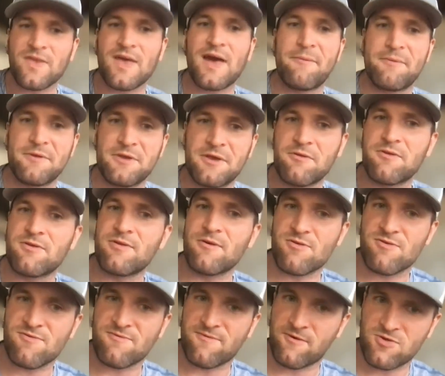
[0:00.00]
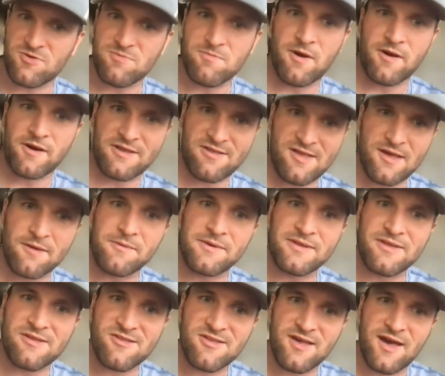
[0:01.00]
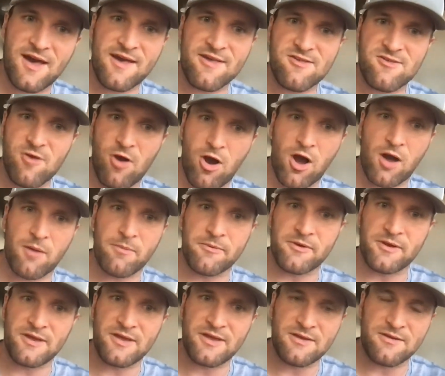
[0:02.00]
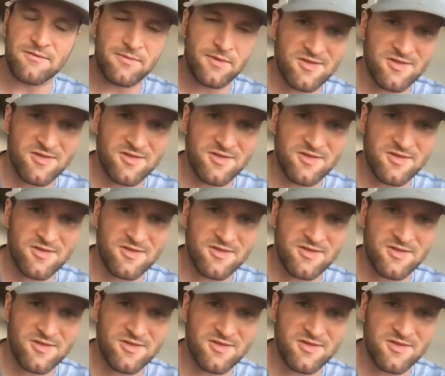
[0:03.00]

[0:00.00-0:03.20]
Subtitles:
I would go to those first markets that we discussed, Aubrey,